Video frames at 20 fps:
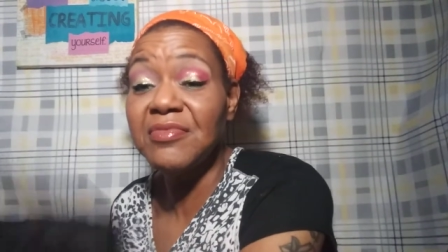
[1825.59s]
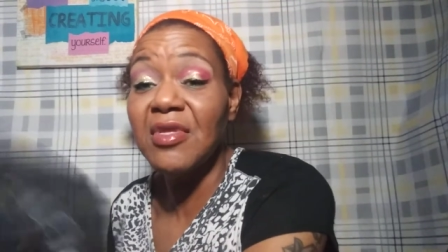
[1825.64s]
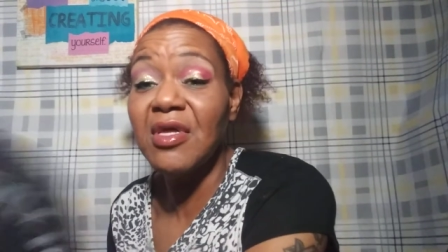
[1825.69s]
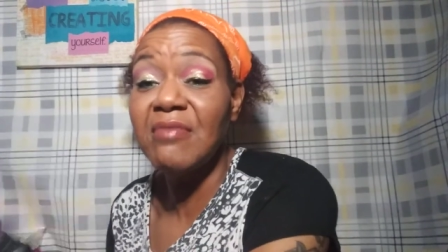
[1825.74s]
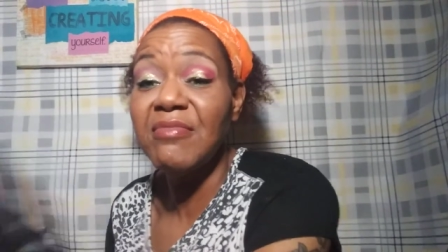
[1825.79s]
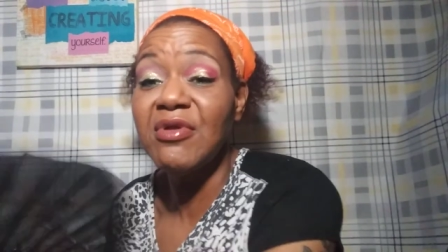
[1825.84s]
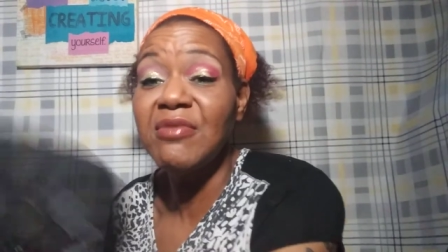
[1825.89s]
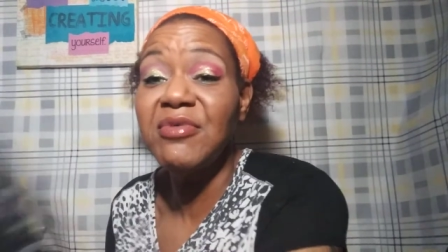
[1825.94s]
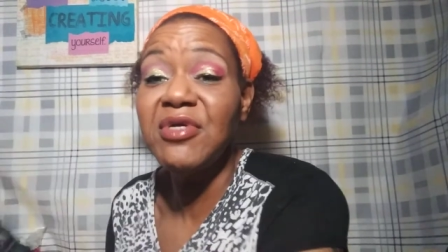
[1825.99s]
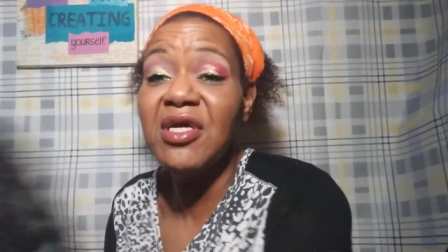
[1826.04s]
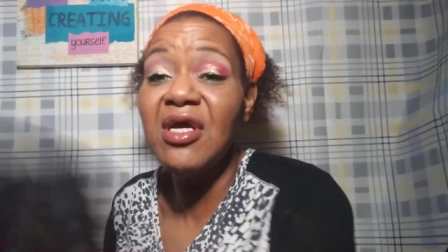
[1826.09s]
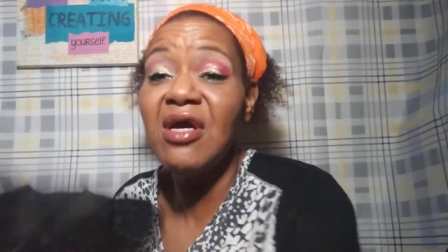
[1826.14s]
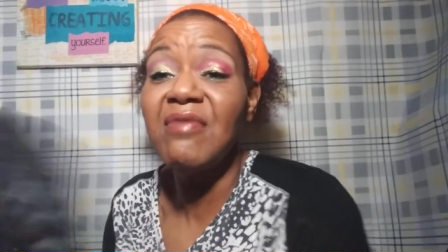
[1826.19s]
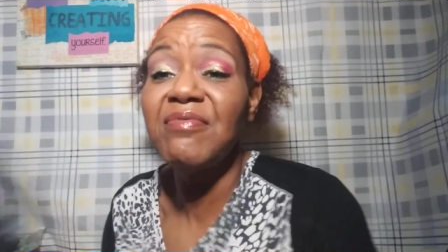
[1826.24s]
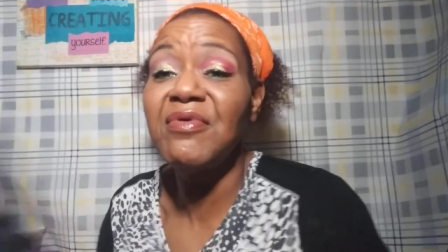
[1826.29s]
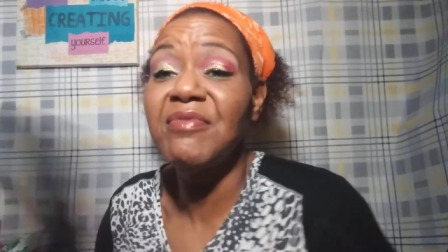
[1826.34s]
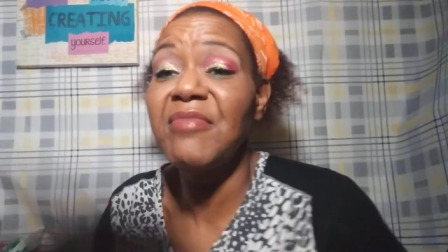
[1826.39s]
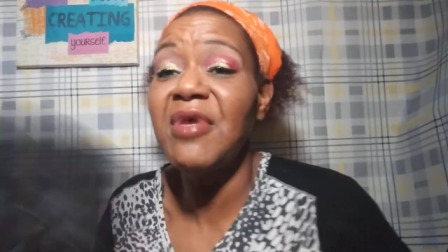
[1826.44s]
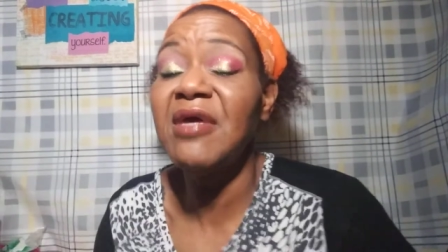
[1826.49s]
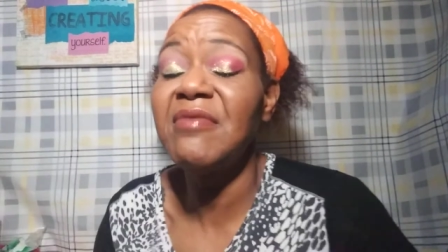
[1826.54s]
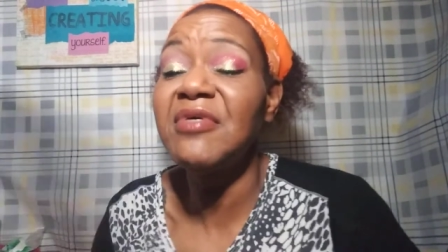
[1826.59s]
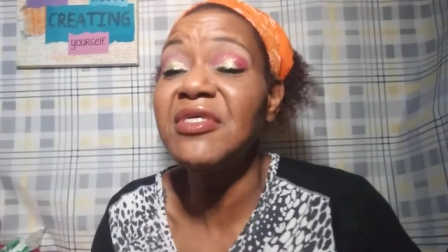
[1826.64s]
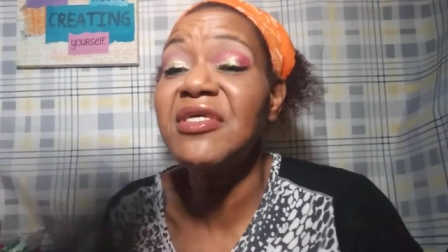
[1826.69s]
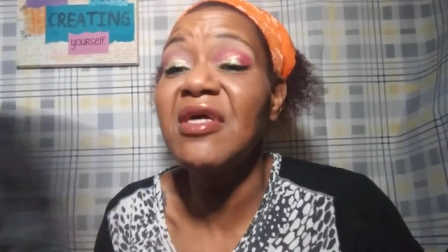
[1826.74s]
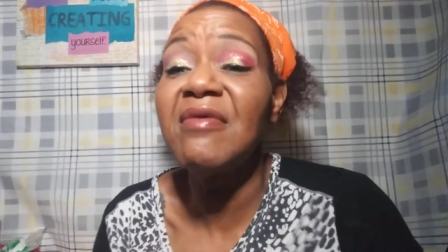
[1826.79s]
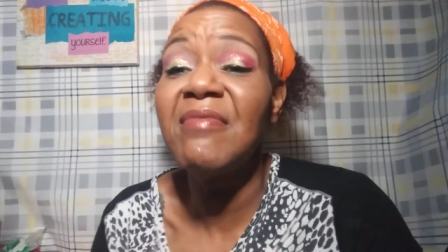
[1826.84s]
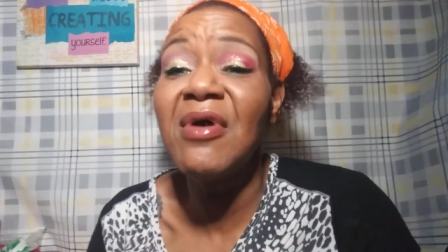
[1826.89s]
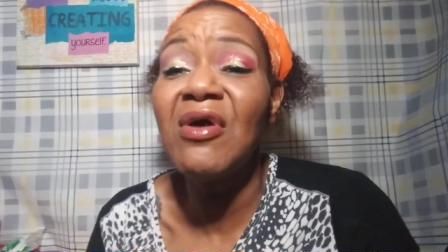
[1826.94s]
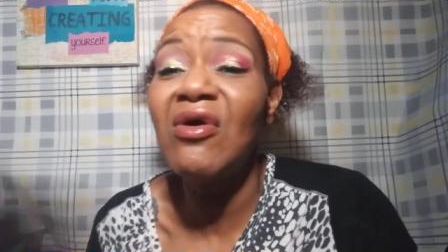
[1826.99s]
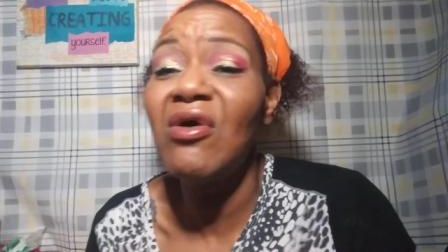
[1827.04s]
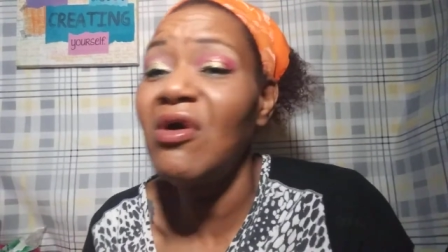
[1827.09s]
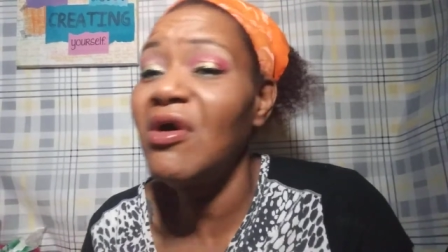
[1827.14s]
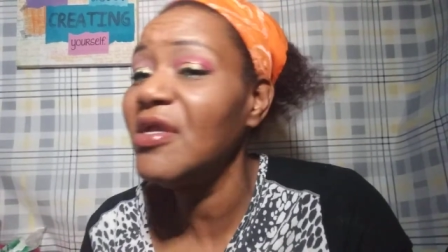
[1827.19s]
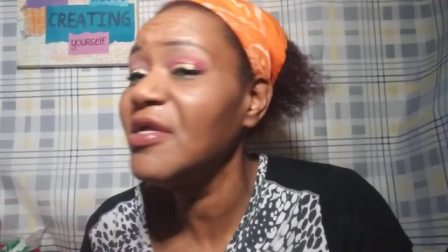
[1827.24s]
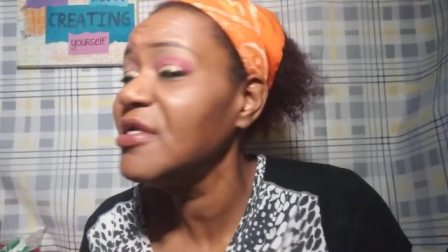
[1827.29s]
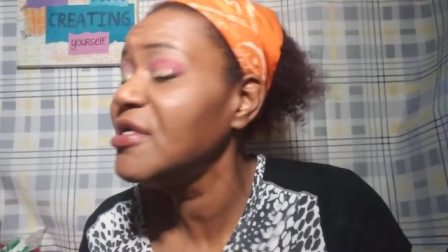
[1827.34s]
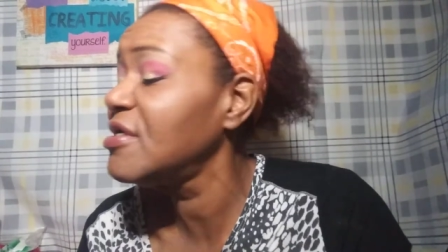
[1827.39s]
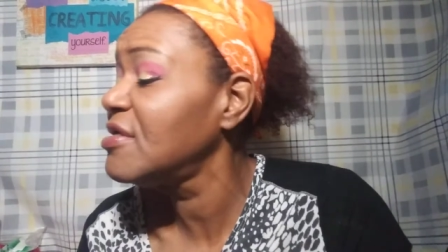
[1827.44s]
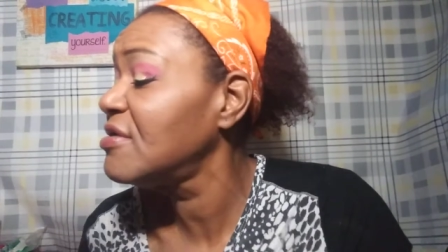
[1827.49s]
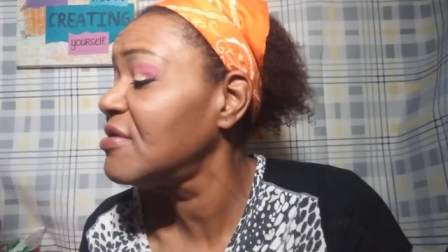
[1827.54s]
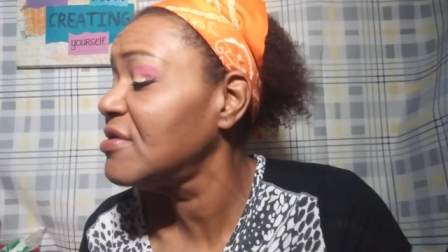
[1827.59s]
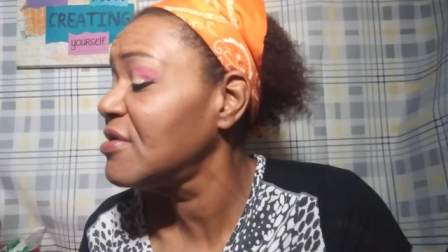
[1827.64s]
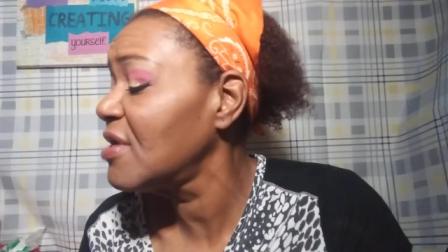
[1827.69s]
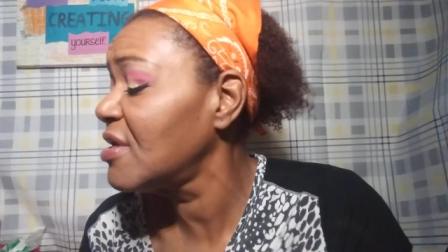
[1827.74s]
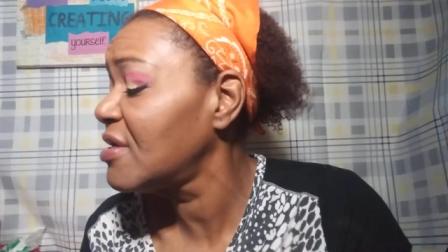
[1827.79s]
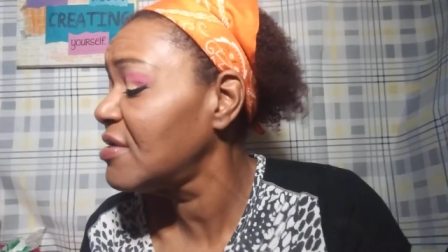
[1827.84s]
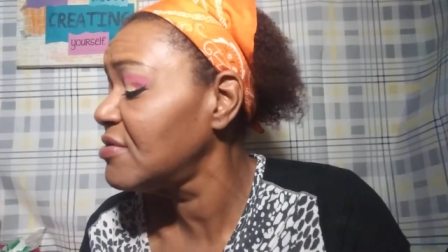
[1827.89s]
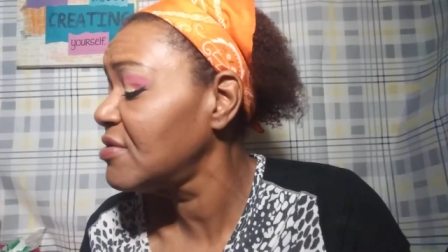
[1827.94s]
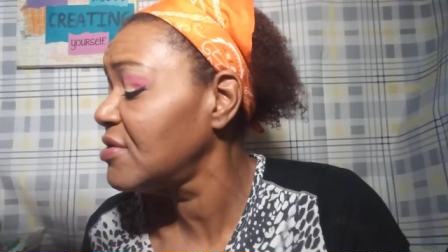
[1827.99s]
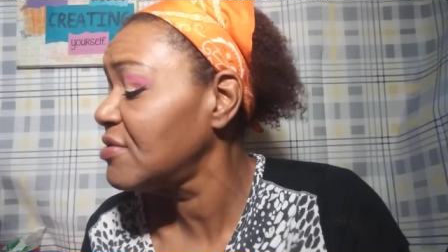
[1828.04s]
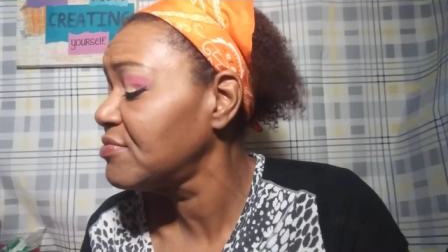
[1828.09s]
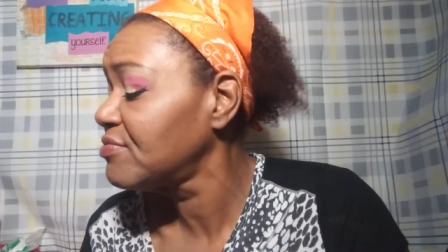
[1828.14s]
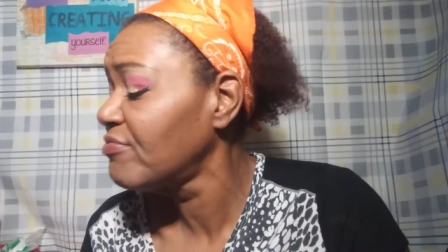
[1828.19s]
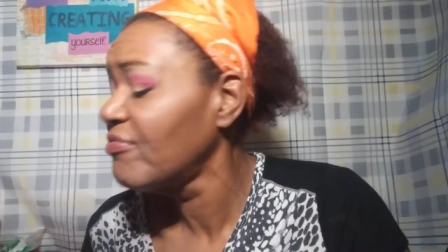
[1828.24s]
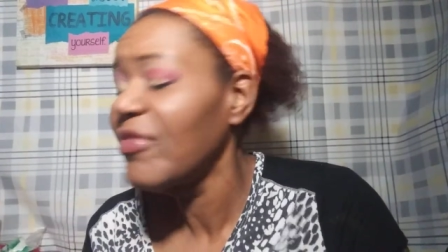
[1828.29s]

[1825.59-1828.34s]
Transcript: I better be careful. It may must have alcohol in it, or I don't know.